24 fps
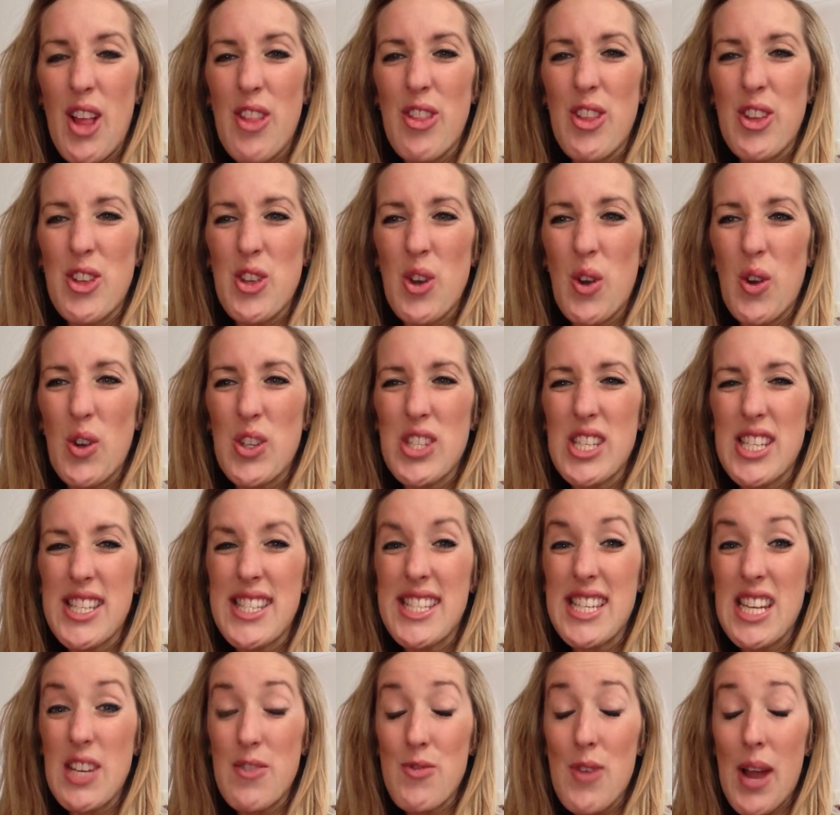The doctor
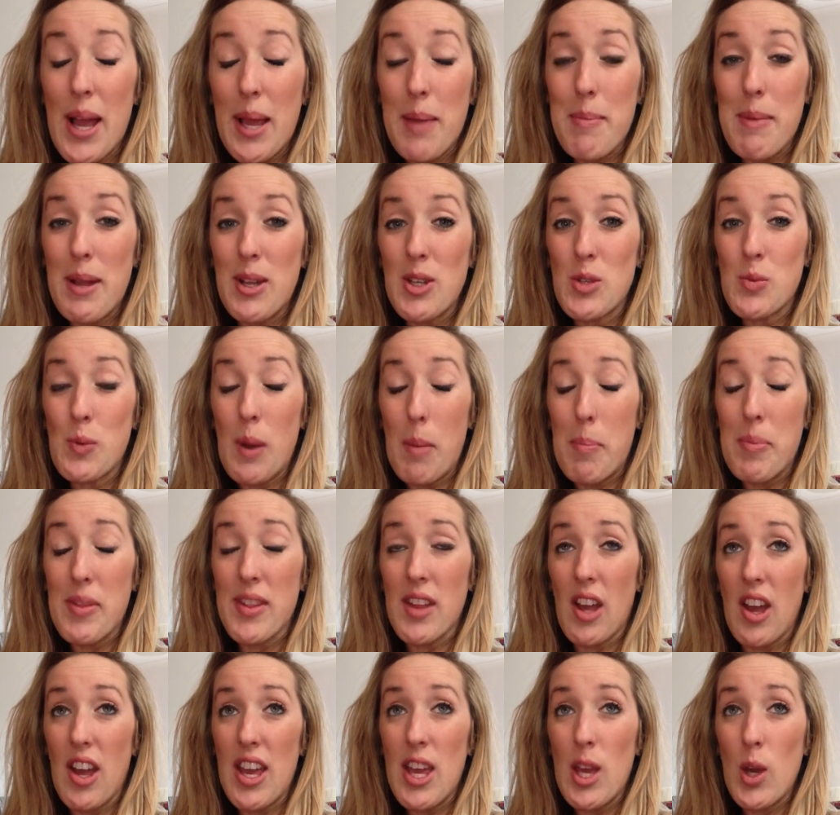did recommend a
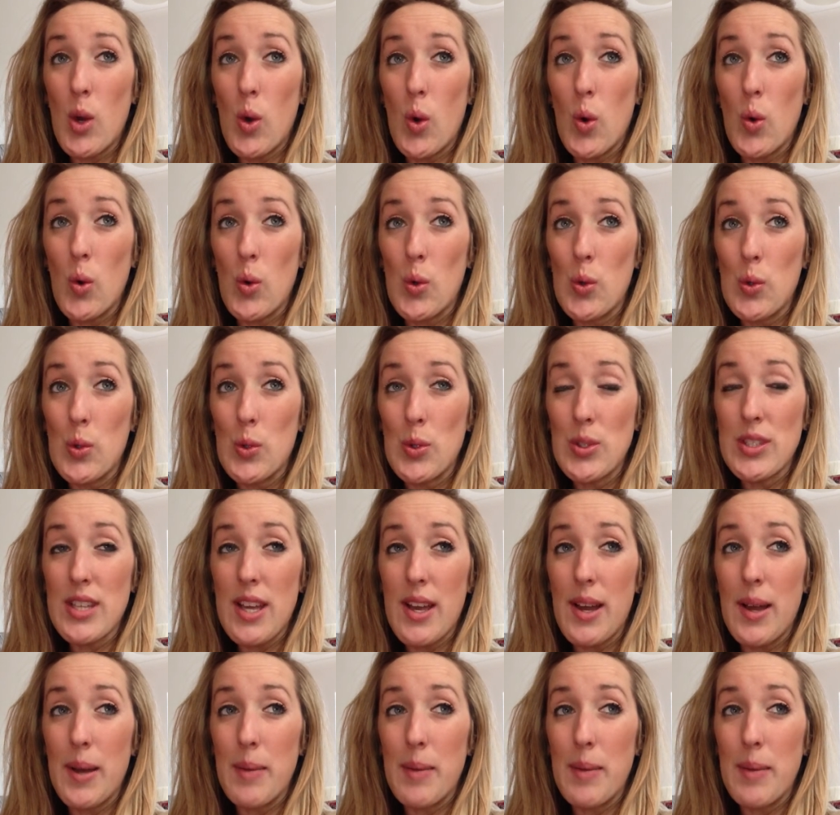website called